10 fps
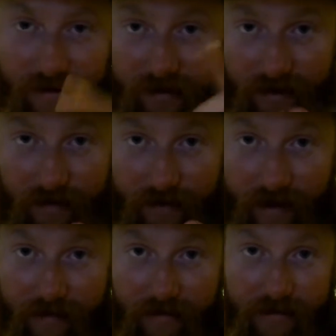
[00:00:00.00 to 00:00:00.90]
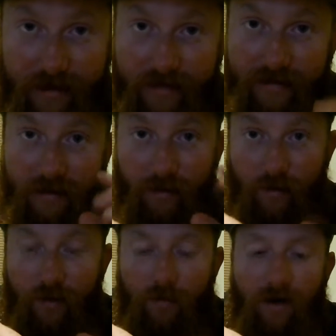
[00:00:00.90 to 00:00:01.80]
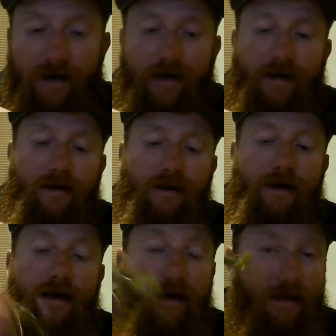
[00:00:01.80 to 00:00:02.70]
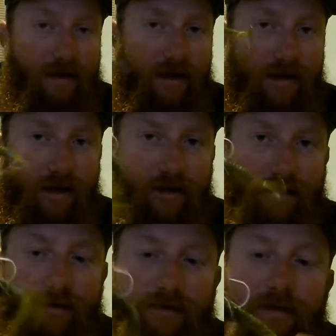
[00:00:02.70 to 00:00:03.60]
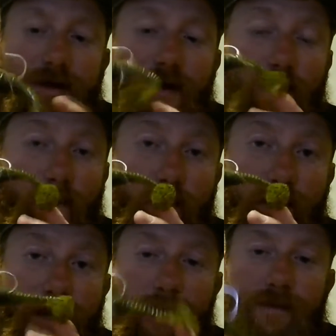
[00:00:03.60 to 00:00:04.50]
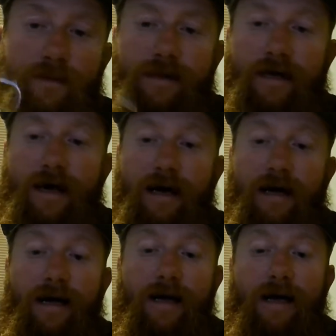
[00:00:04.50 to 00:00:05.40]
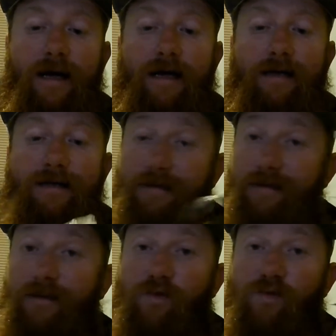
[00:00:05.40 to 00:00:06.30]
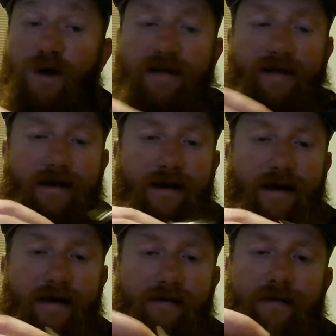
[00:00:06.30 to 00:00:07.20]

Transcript: like the back of their tails, like a real bright color. So that chartreuse really helps with that. So it's a great thing to have